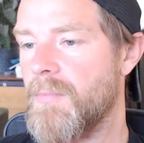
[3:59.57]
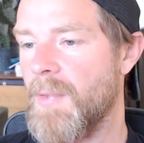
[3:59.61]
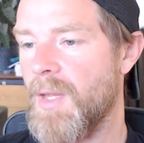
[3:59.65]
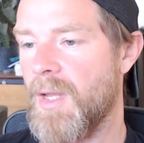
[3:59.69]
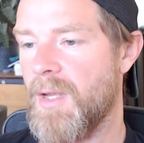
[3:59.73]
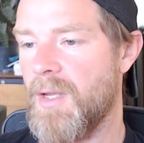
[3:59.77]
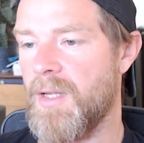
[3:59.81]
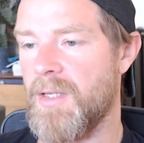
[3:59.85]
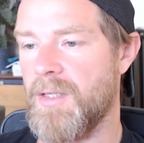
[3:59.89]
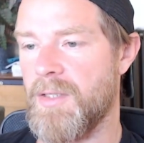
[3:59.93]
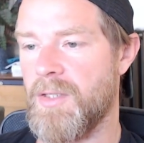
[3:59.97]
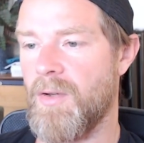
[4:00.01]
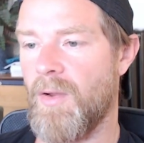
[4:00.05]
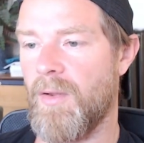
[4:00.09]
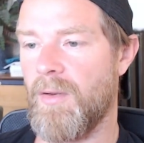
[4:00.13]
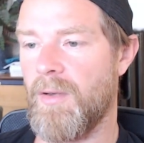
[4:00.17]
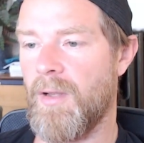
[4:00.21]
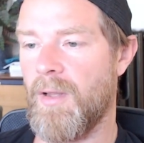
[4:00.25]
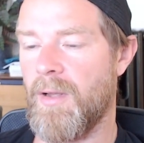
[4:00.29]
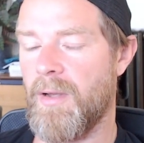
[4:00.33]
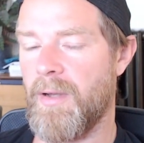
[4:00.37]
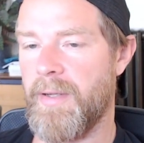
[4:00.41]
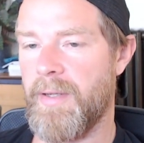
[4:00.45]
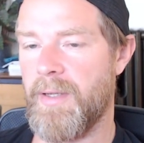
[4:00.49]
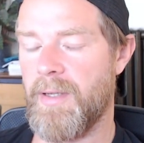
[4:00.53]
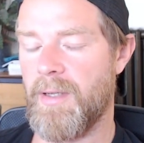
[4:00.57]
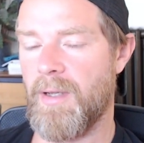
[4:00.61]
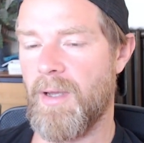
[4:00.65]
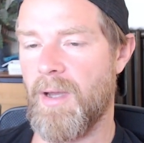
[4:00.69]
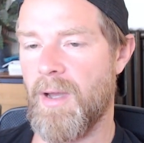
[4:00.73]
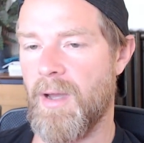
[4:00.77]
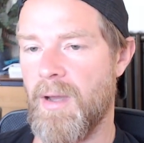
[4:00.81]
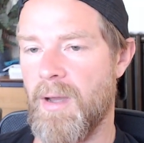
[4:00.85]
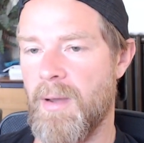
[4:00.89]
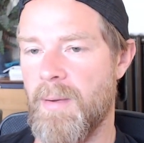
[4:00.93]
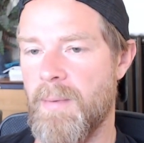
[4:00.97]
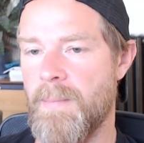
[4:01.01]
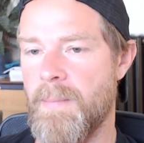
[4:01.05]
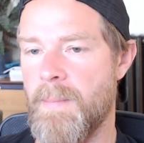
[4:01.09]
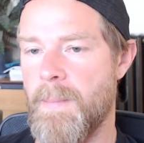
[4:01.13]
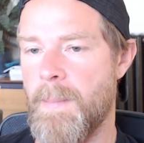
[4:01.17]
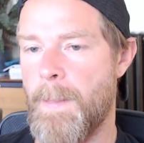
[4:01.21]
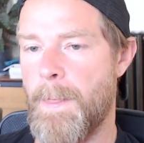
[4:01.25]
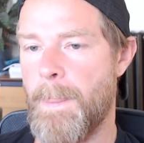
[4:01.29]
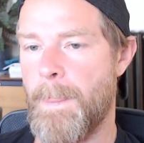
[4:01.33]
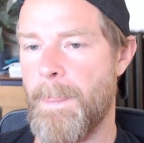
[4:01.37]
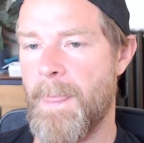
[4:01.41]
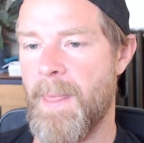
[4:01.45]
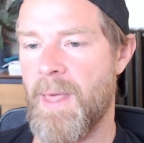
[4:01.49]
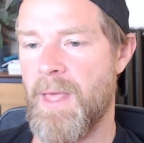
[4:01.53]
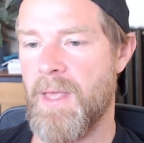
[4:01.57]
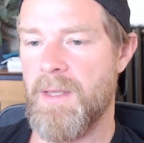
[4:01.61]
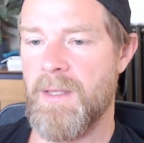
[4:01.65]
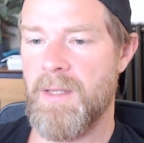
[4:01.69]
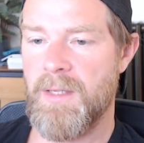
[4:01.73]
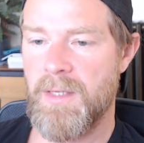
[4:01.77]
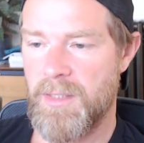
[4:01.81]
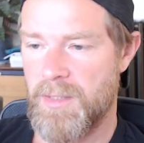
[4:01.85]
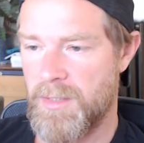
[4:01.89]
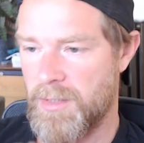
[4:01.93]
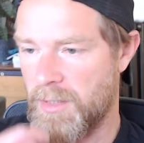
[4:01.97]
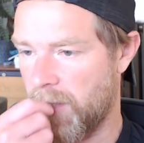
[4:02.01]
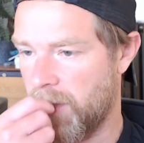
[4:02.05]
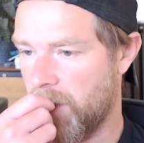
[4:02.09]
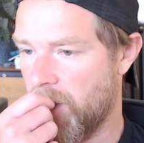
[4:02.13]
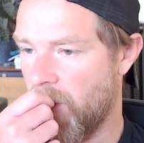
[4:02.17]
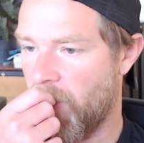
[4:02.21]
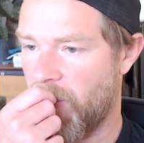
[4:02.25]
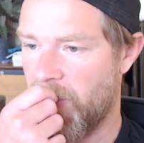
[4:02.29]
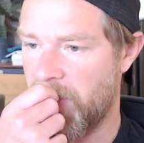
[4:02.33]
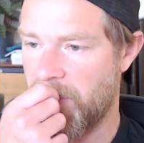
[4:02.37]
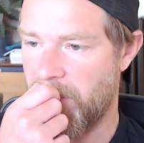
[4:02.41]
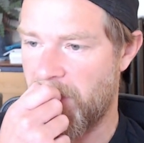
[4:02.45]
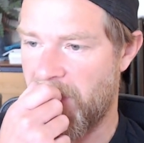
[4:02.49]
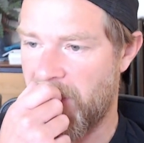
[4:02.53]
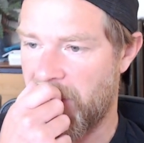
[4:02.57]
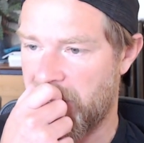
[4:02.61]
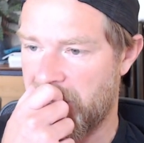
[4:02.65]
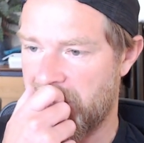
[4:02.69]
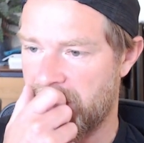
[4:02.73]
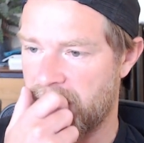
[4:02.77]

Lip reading: It's not like, say, going back